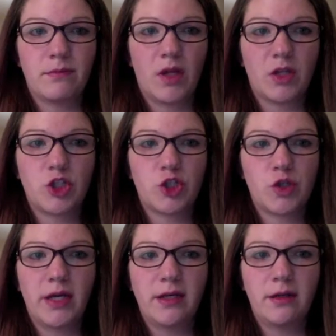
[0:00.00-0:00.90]

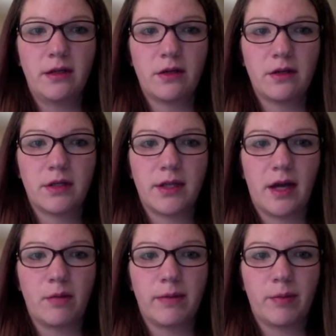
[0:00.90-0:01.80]
Straighten the ear
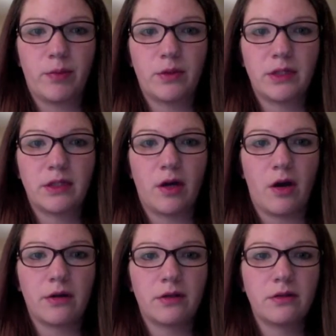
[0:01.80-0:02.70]
canal by pulling the
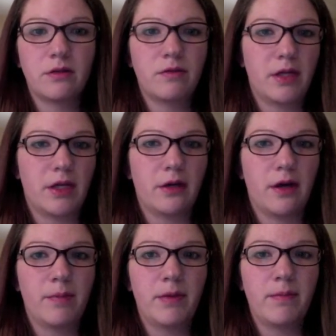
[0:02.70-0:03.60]
auricle of the ear
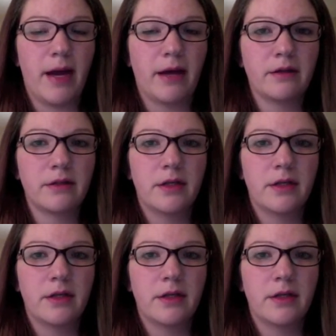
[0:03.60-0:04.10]
up and back.